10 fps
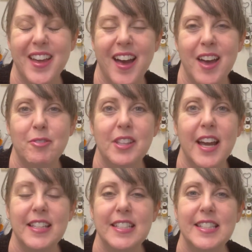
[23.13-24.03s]
I would
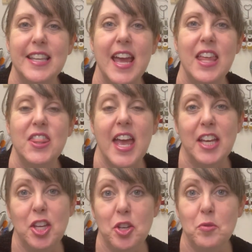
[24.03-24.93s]
like to say
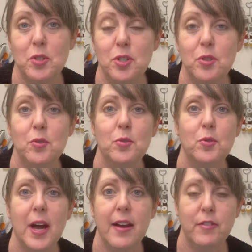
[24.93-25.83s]
thank you
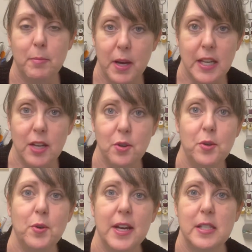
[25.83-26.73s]
to everybody
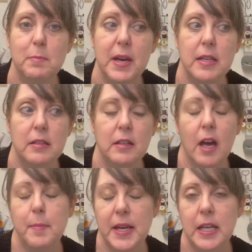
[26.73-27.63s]
who has been
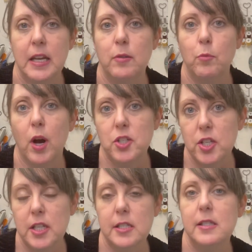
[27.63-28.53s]
coming and
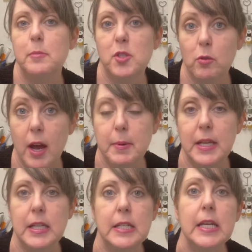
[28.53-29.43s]
watching and
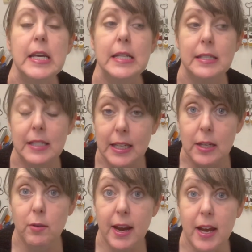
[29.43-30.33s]
subscribing and sticking
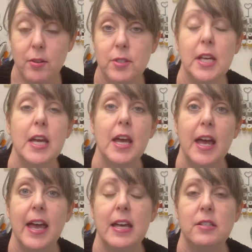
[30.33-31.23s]
around
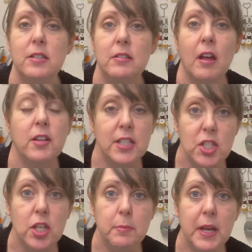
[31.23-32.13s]
and not
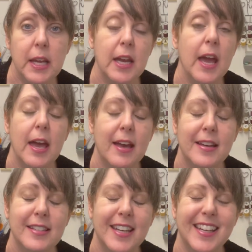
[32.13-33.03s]
ditching me
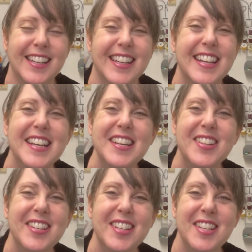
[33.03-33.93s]
and
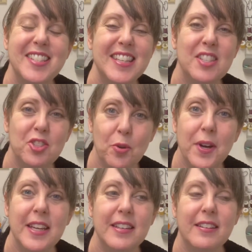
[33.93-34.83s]
just
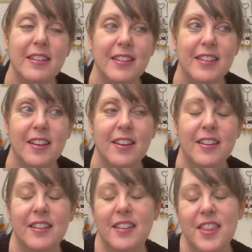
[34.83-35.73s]
enjoying
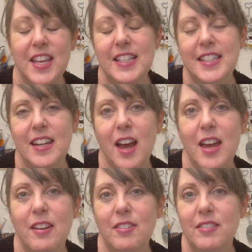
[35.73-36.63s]
the things that I